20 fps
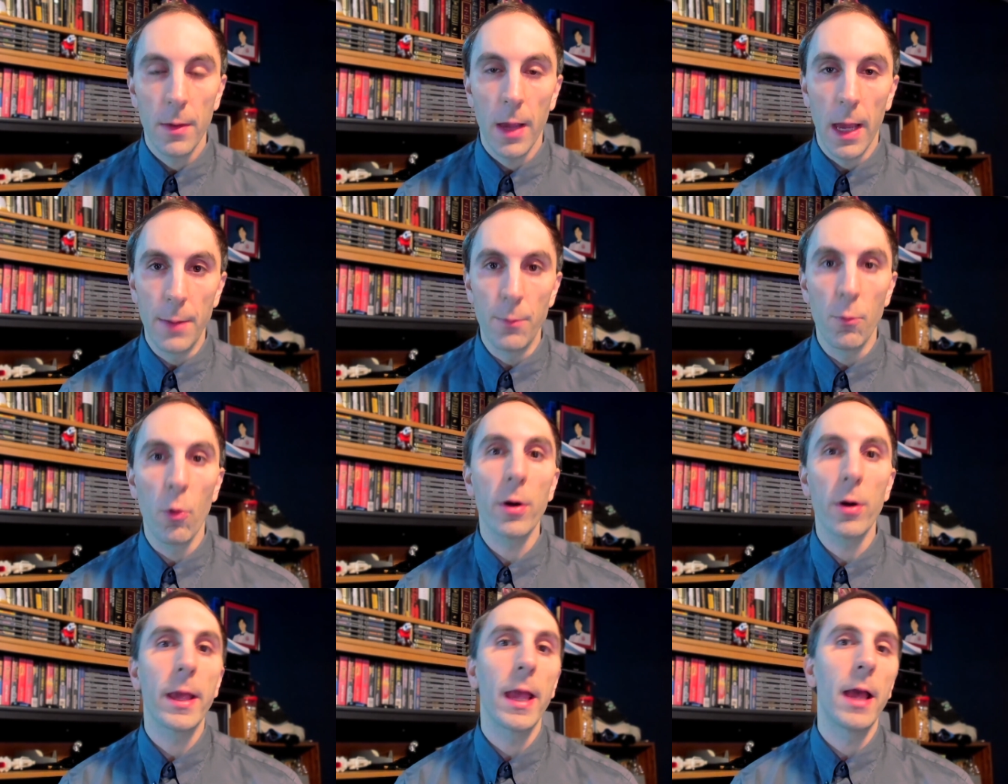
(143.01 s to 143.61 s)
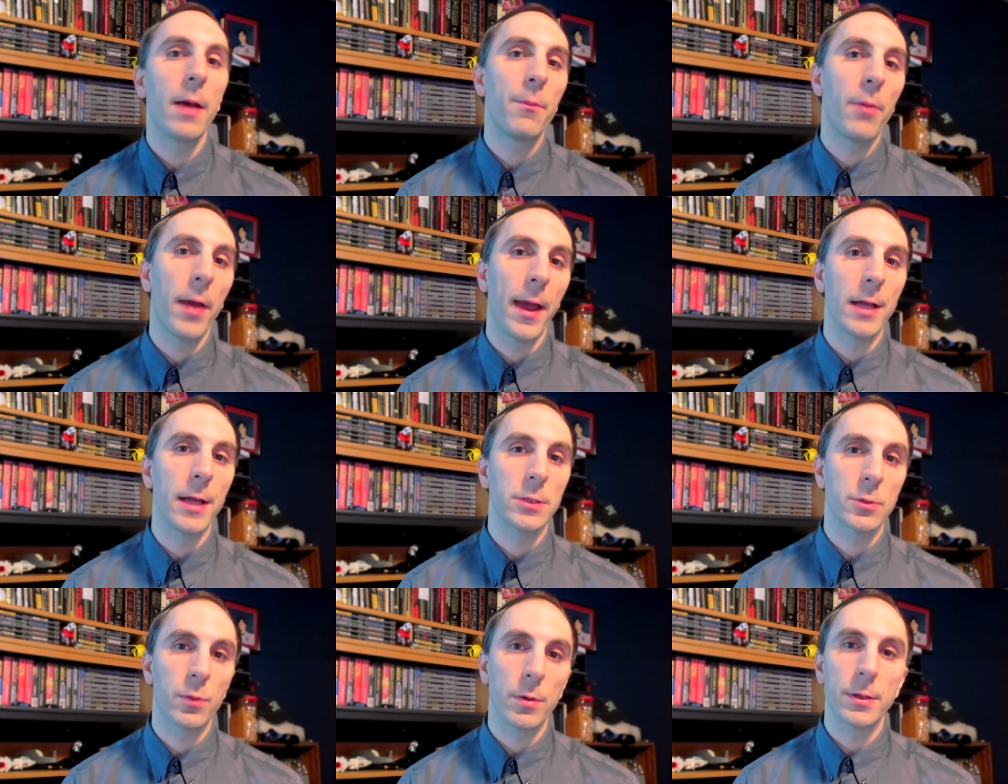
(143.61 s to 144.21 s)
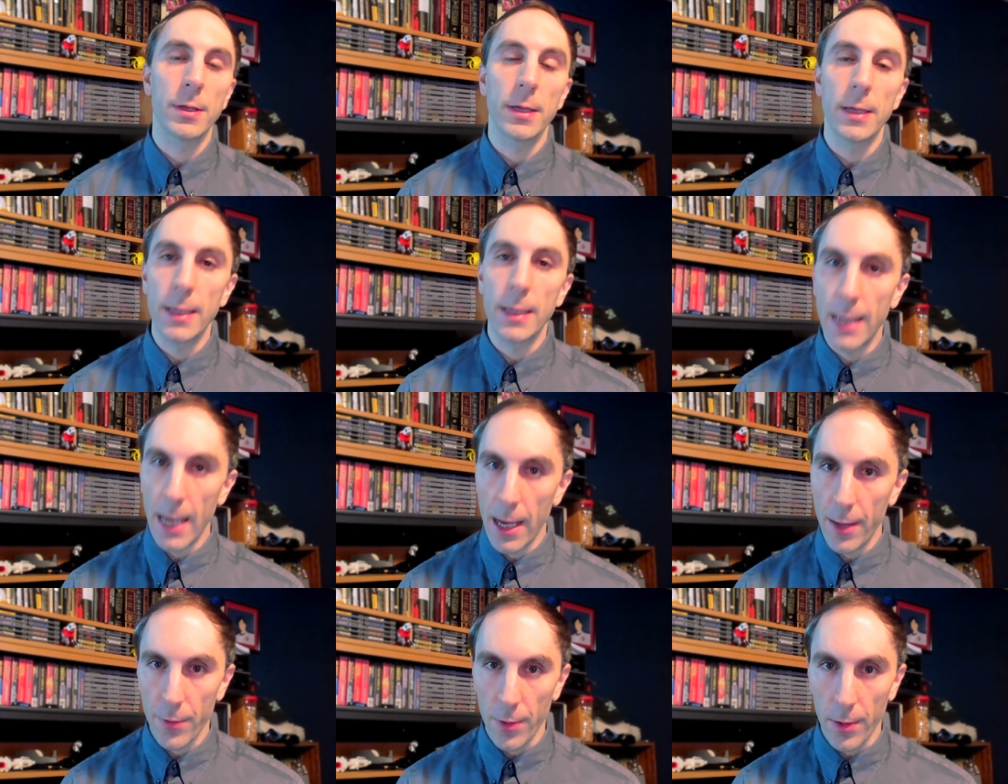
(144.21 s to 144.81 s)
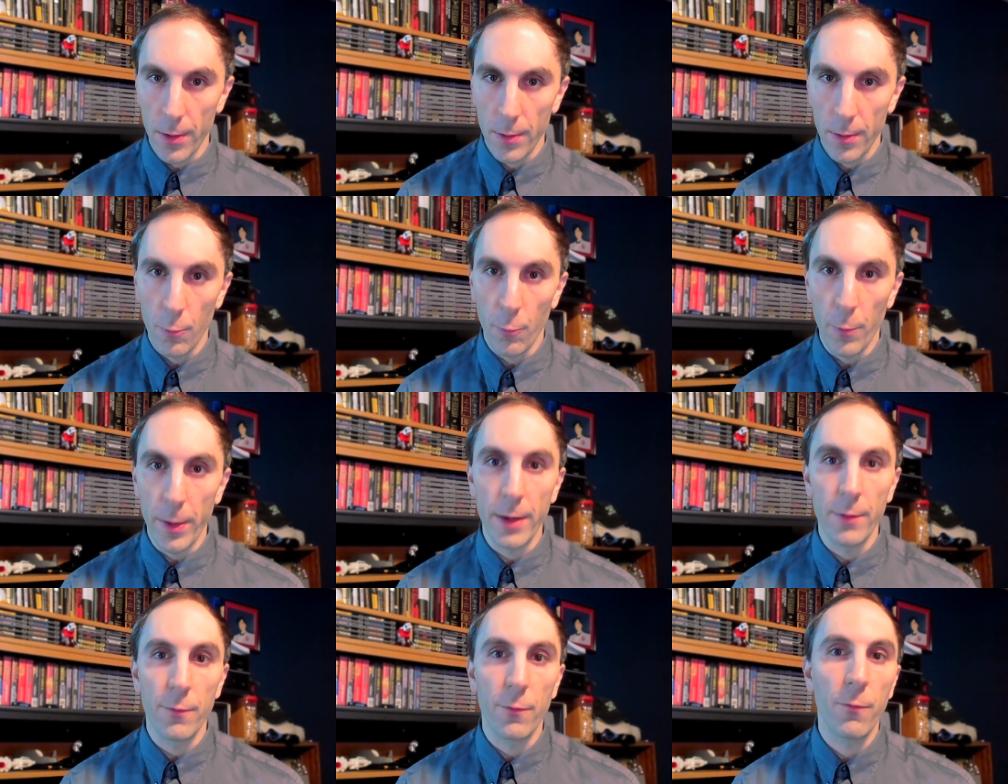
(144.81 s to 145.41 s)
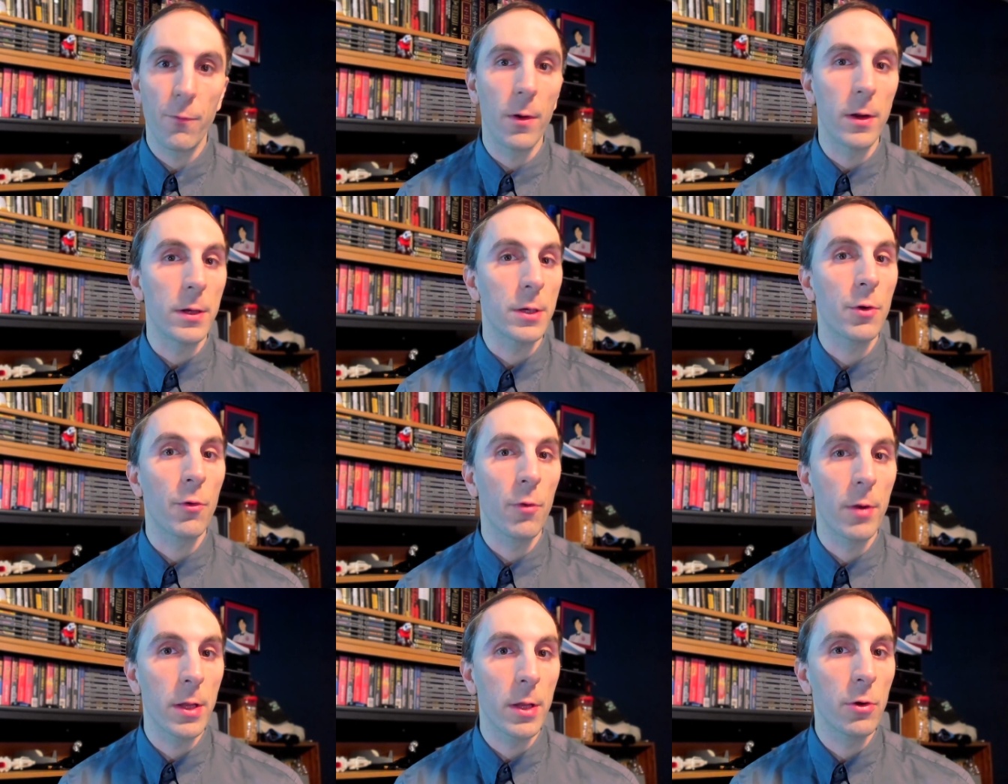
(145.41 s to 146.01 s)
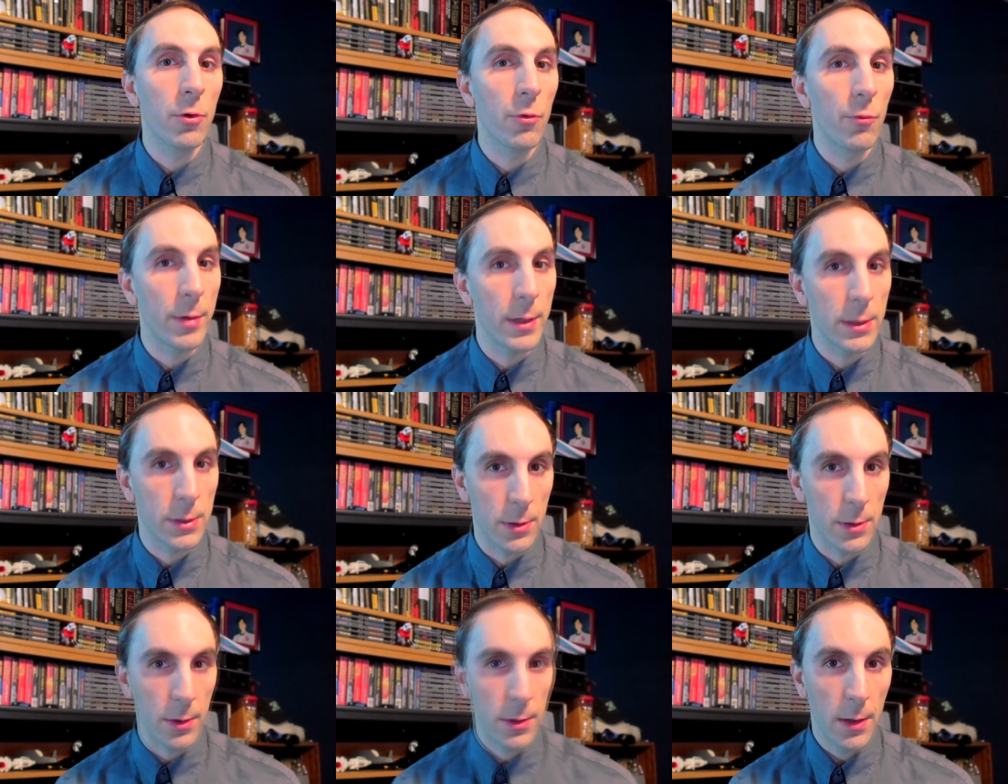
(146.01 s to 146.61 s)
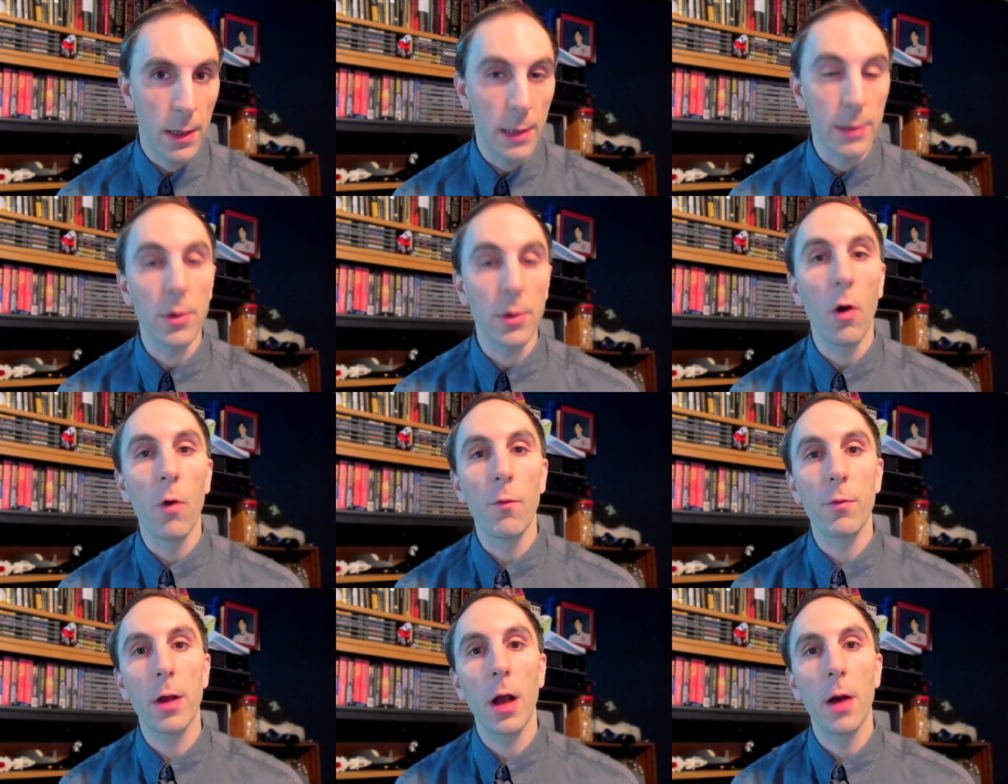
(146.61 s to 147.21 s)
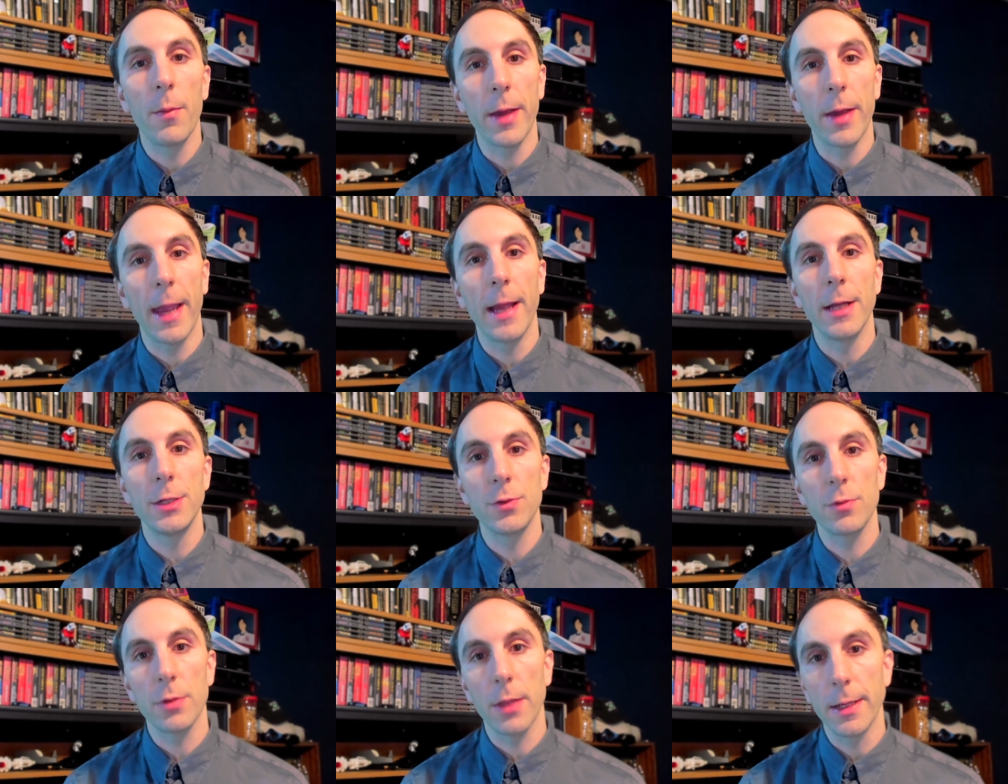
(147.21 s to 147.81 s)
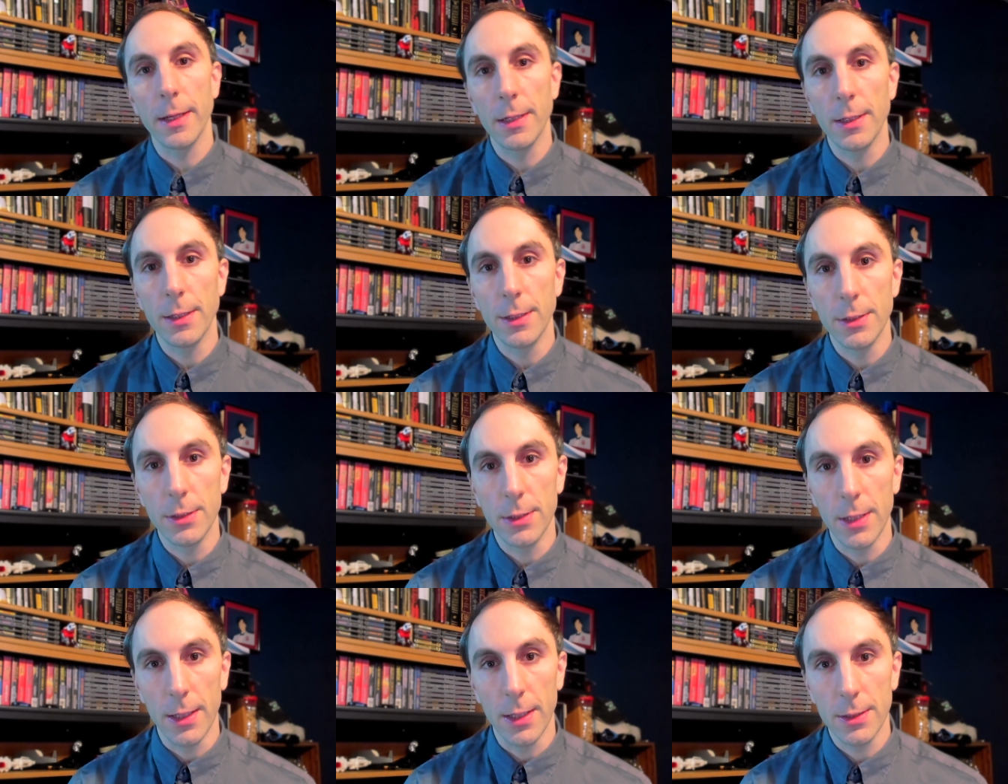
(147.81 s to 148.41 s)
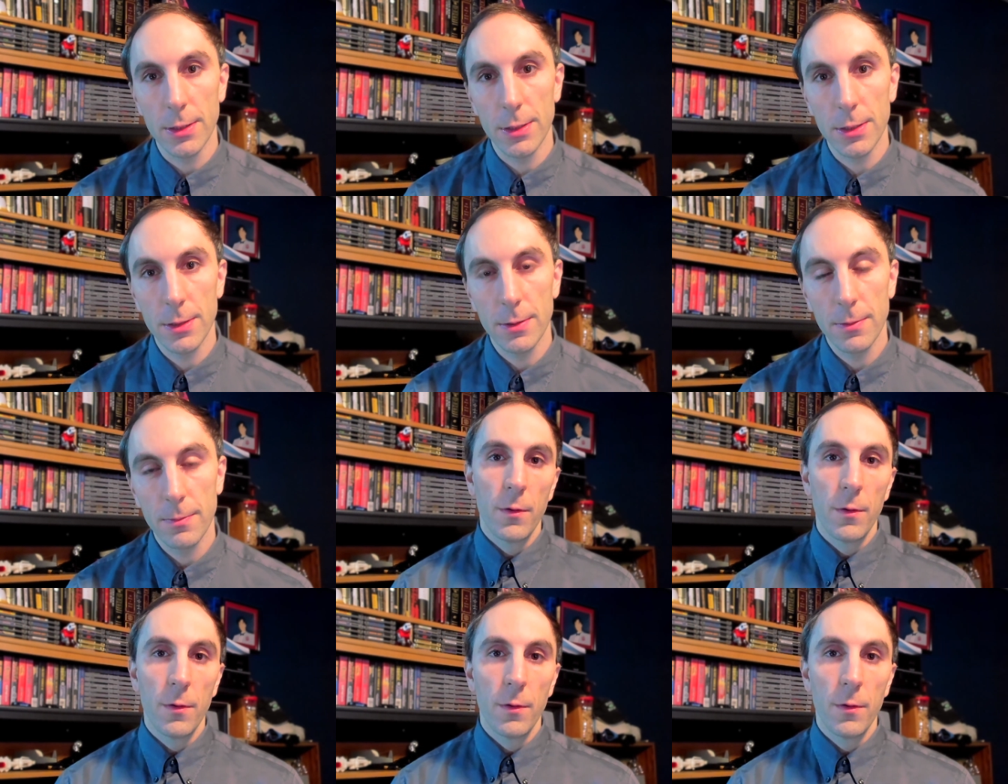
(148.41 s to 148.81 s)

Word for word: and more campaigns where together we can fund critical research into overcoming age-related disease.